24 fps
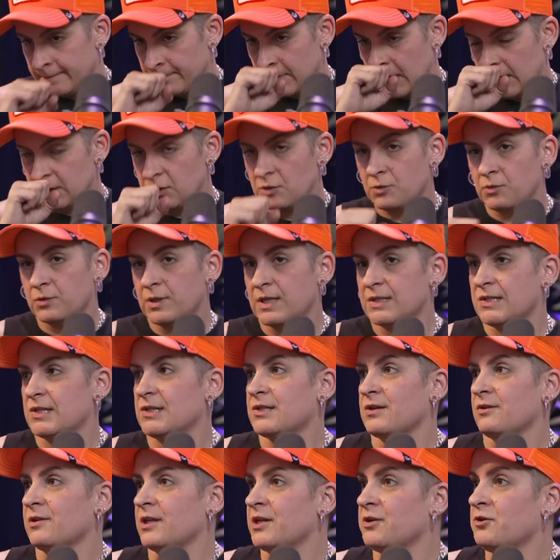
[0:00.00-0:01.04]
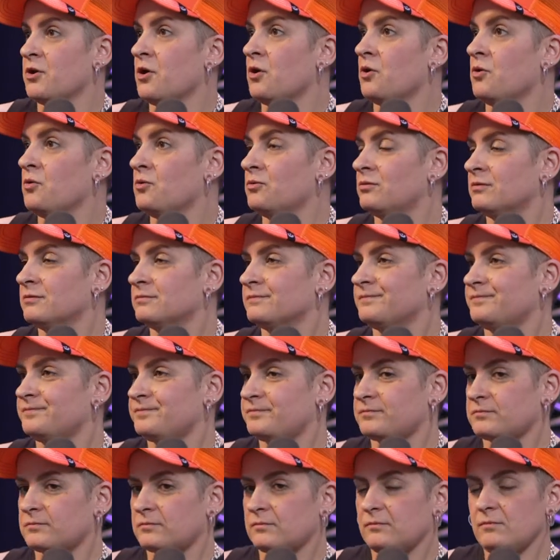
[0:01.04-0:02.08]
And you don't necessarily know
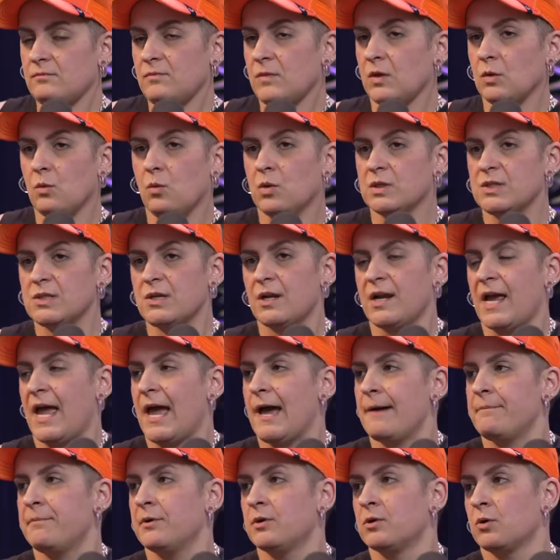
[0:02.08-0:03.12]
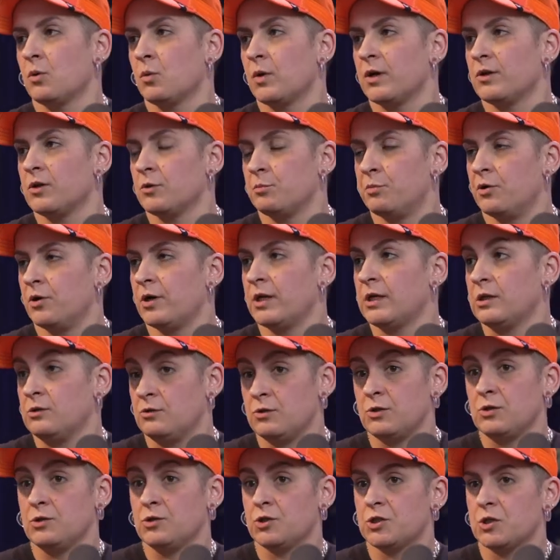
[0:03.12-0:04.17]
what's going to happen or where they're putting you
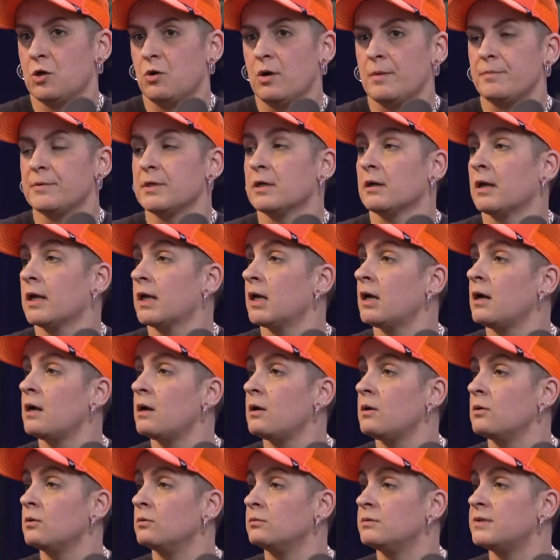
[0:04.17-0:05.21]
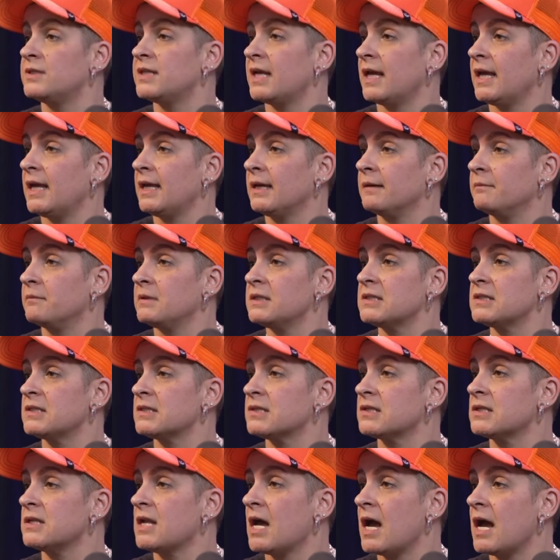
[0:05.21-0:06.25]
until you show up and you're like, oh, damn, this
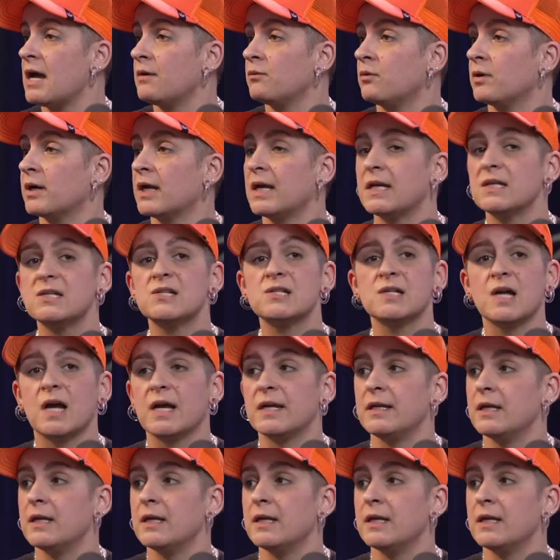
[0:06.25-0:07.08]
is not what I signed